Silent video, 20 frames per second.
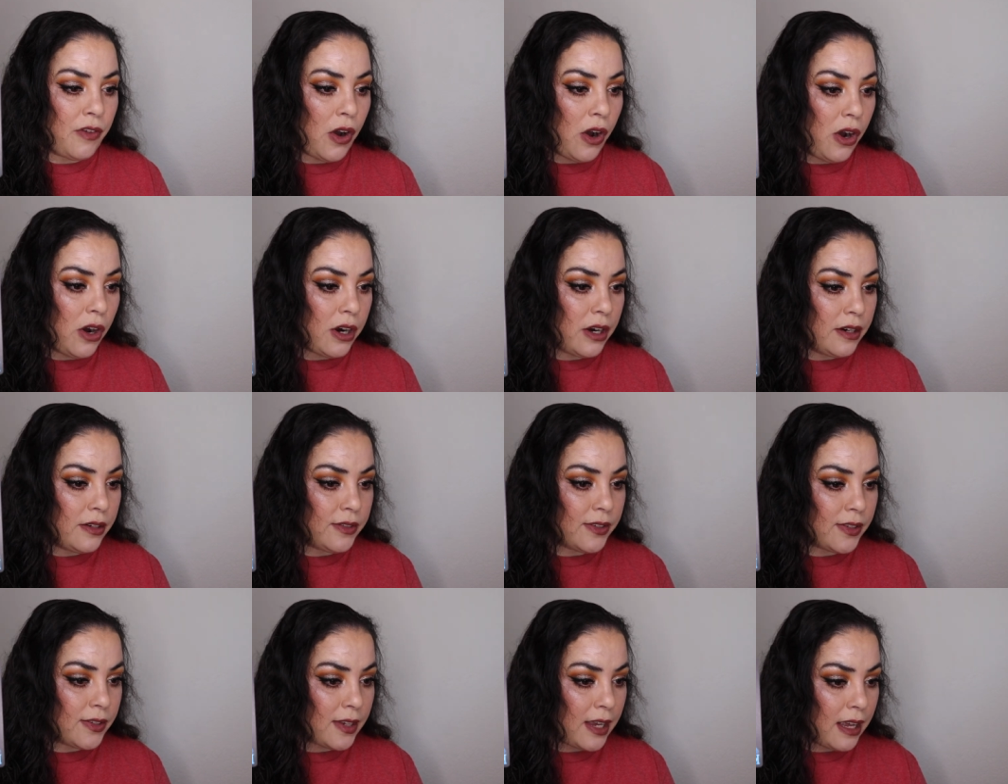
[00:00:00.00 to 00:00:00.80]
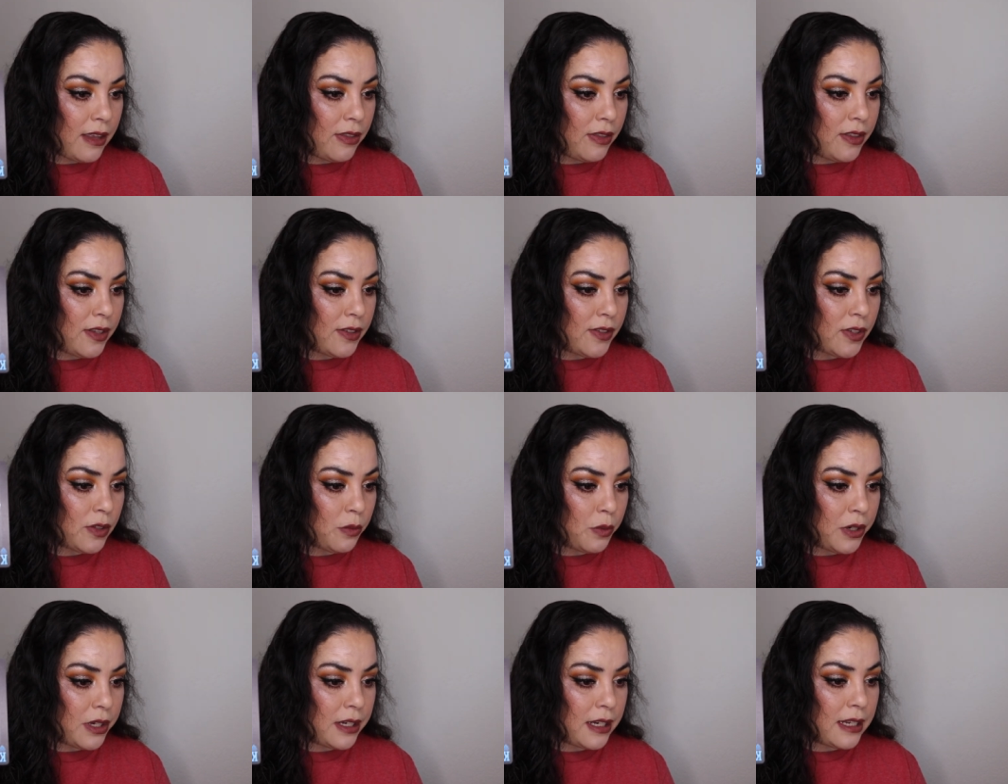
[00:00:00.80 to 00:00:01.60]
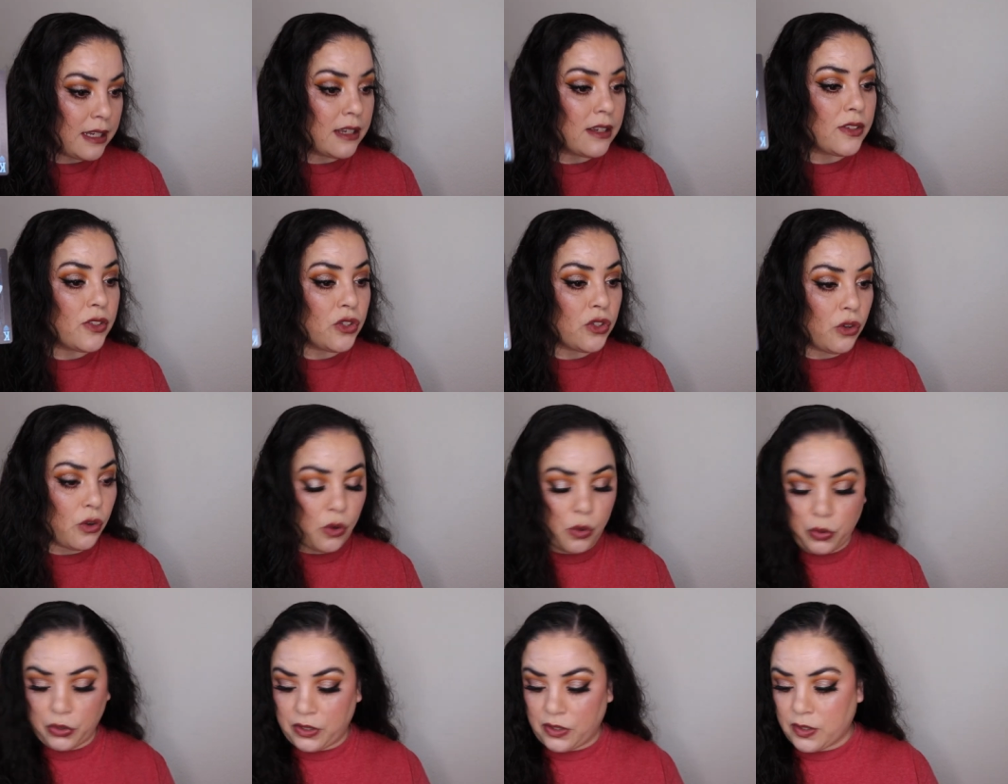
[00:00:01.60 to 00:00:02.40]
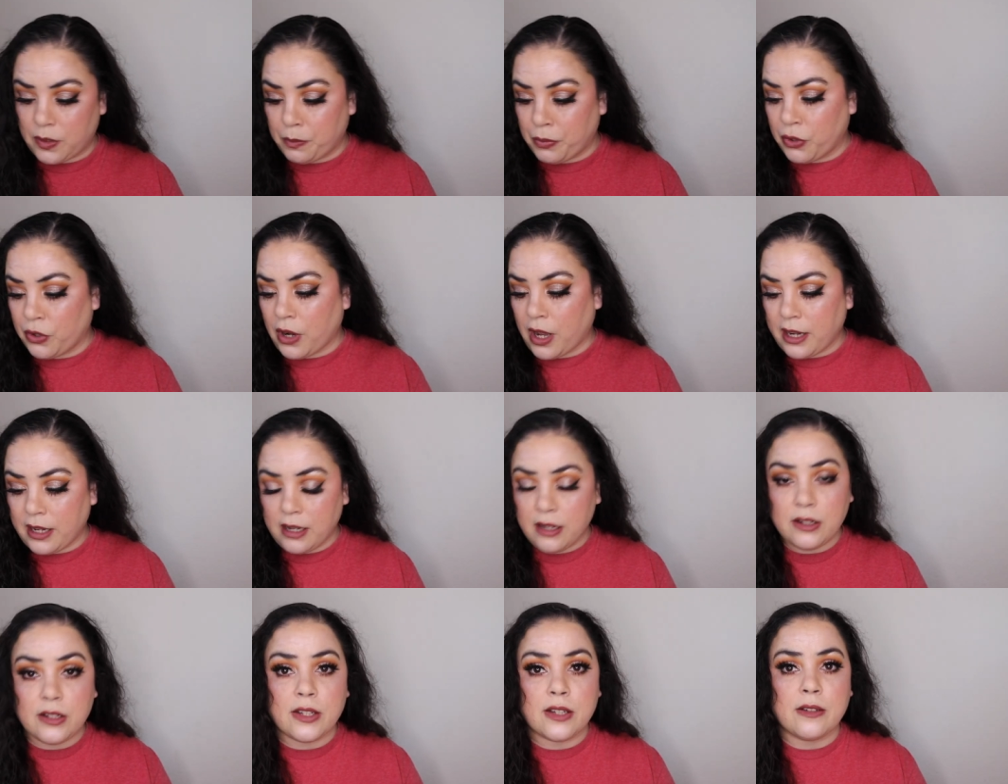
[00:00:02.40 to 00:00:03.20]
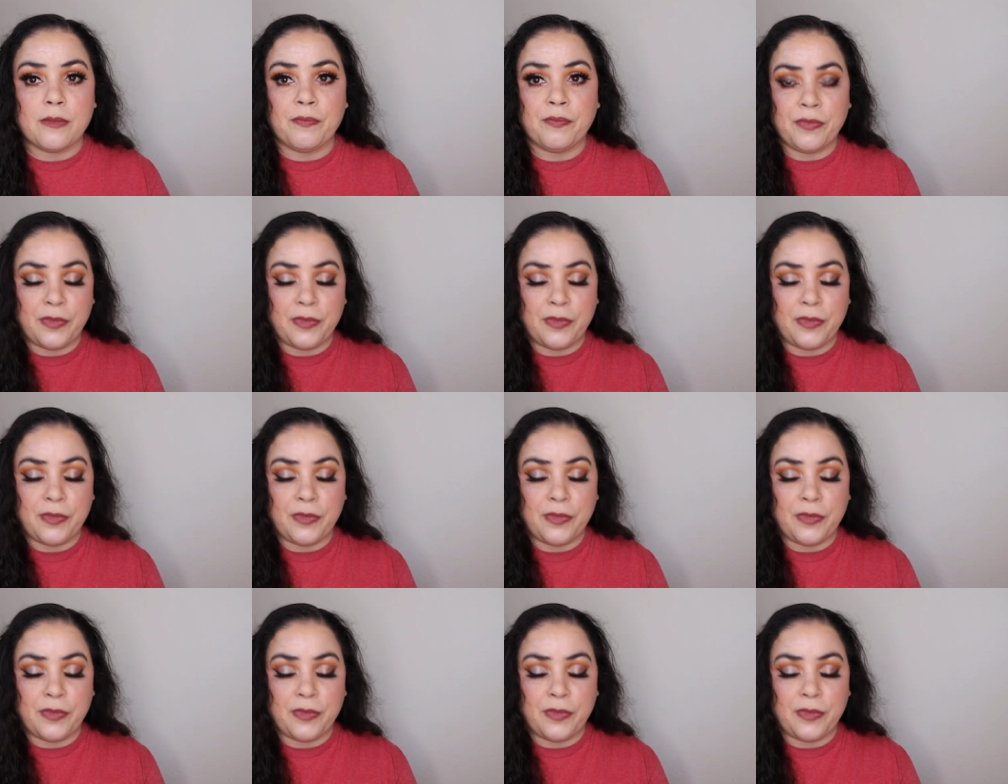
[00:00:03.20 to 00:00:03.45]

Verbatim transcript: Hearts and this one is your oldest product.